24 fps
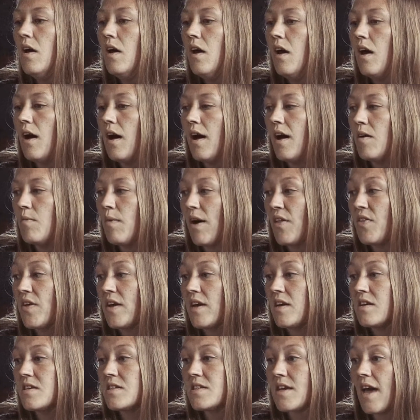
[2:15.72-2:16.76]
I
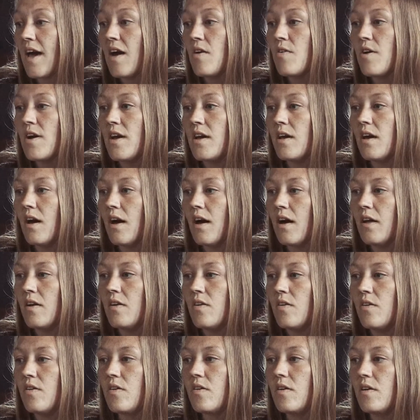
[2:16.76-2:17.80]
think it's scary,
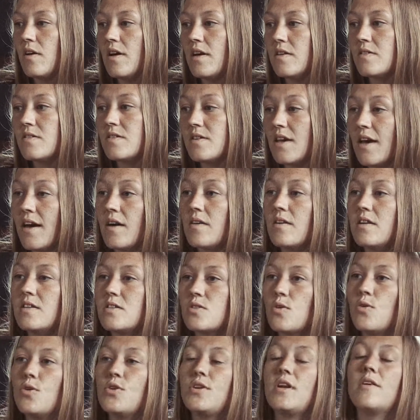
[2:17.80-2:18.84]
and
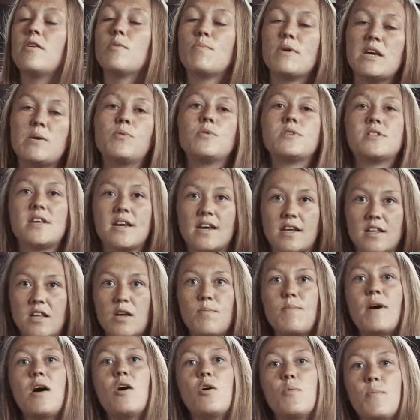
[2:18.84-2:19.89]
it's ordinary people taking their
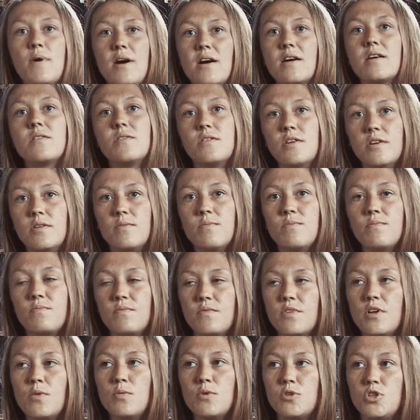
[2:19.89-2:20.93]
power back
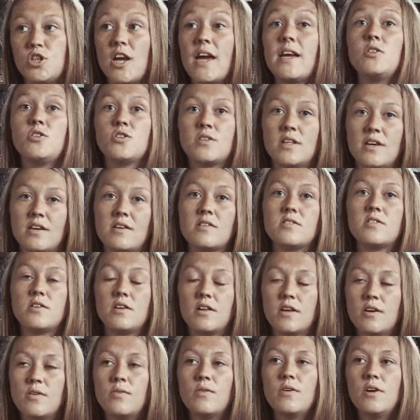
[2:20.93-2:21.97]
that will change things, you
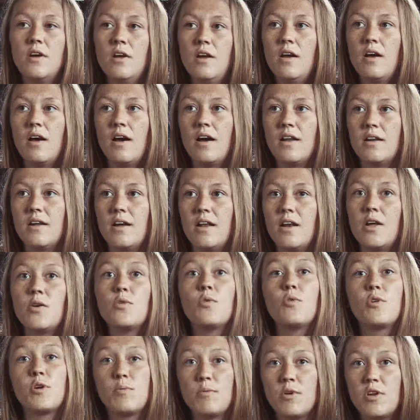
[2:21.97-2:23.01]
know, and
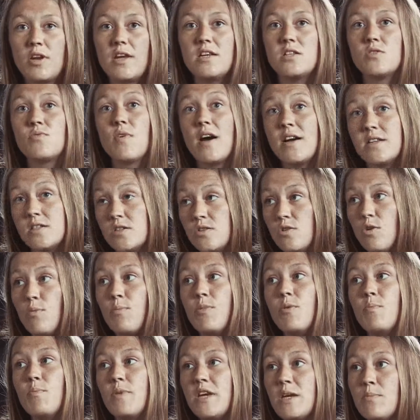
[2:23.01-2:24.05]
local communities rising
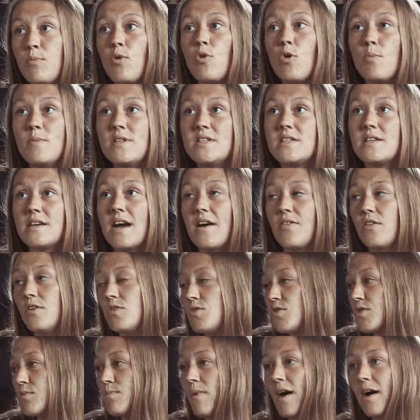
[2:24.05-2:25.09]
up and people coming together. It
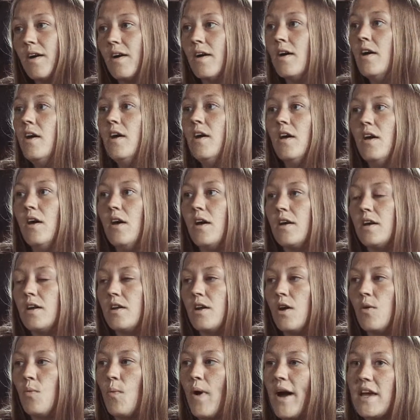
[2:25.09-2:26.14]
doesn't matter, you
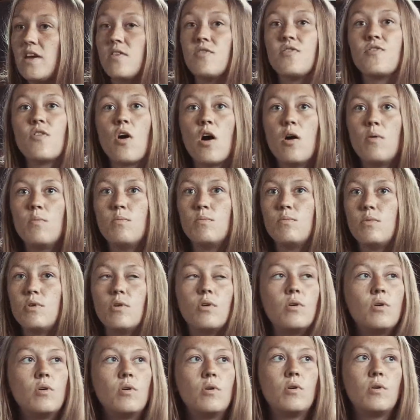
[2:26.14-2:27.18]
know, where you're from,
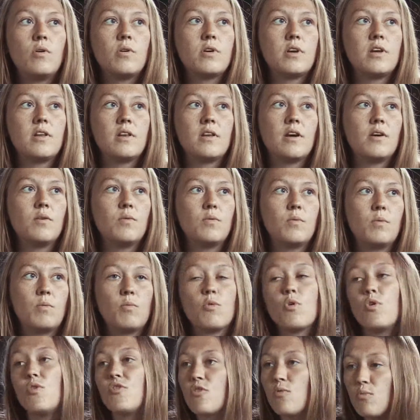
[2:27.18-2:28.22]
or, you know,
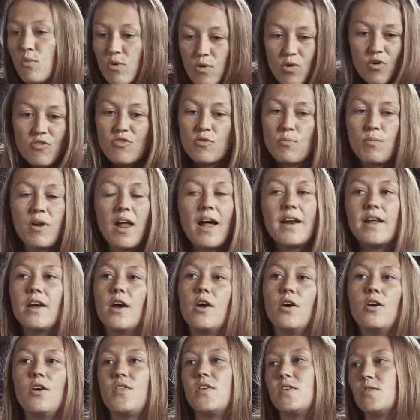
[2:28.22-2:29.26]
we're all from planet
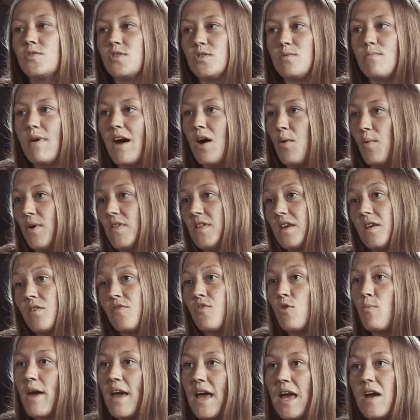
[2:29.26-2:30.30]
Earth. It doesn't matter whether you're
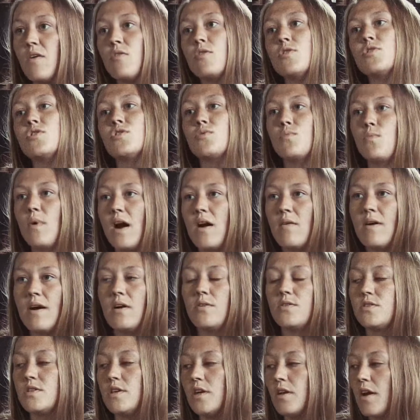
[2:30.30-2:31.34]
from here or somewhere
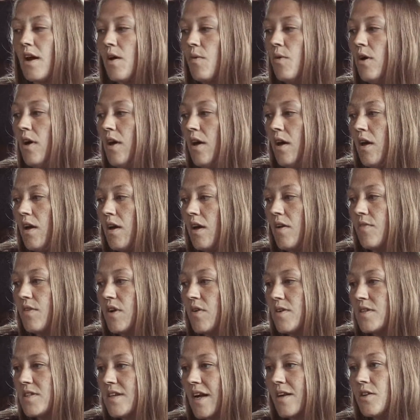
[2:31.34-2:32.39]
else, you know. If
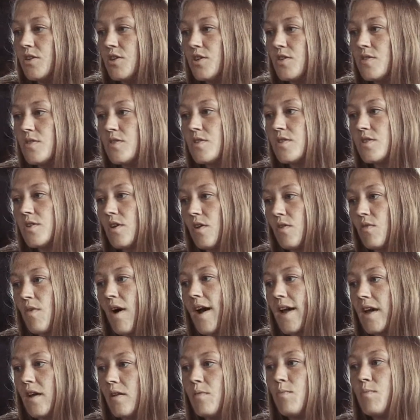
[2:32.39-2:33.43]
your intentions are
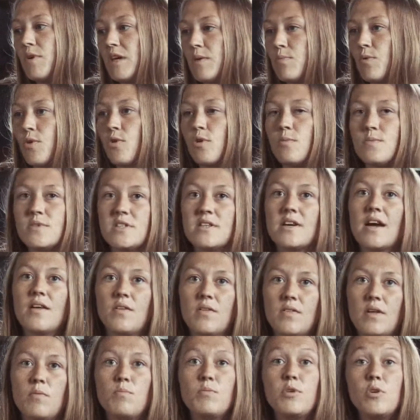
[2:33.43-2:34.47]
right and people come
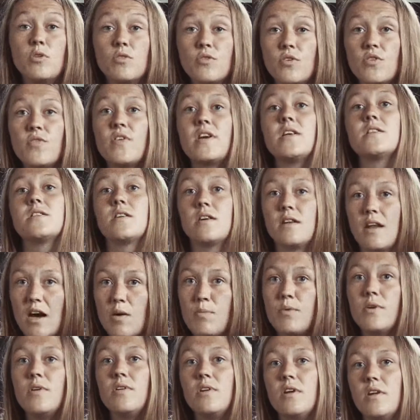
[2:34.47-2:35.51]
together, then beautiful things can
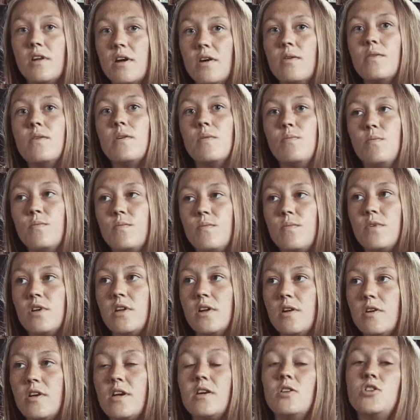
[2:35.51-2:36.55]
happen, you know, and, you
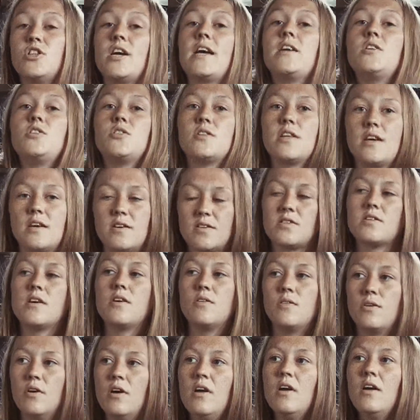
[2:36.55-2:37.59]
know, you can change things.
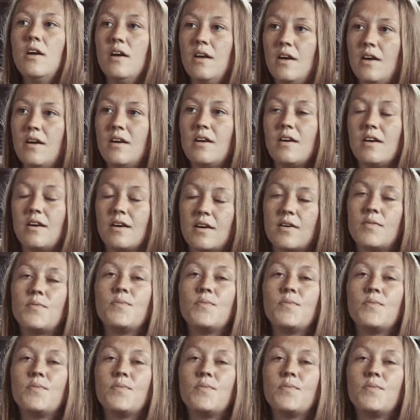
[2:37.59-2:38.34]
So yeah.